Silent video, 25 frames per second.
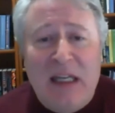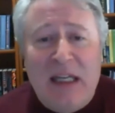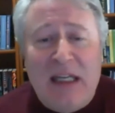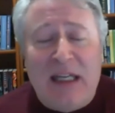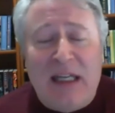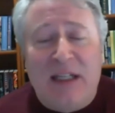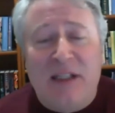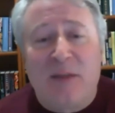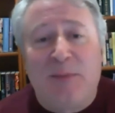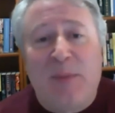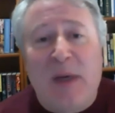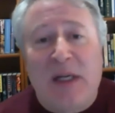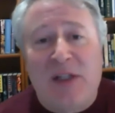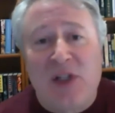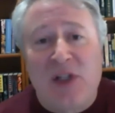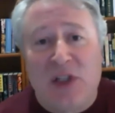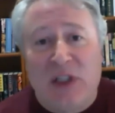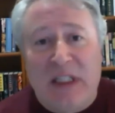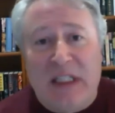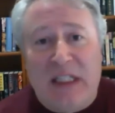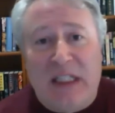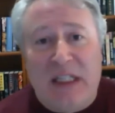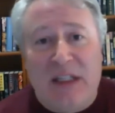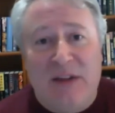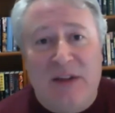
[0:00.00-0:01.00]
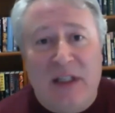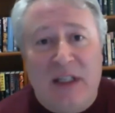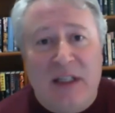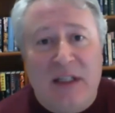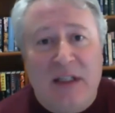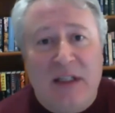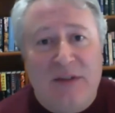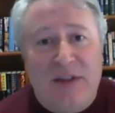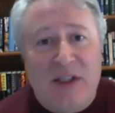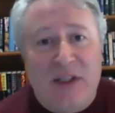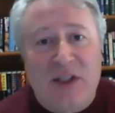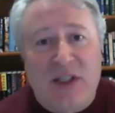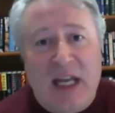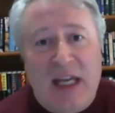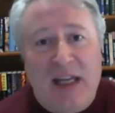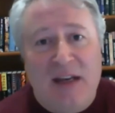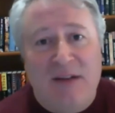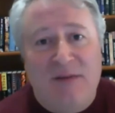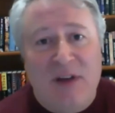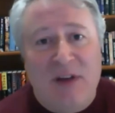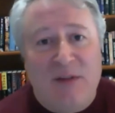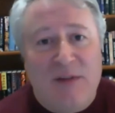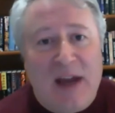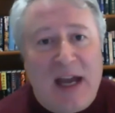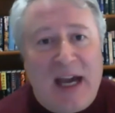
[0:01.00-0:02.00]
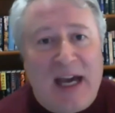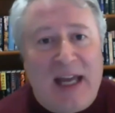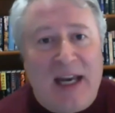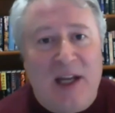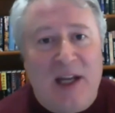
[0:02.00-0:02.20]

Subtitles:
especially in the state of Nevada,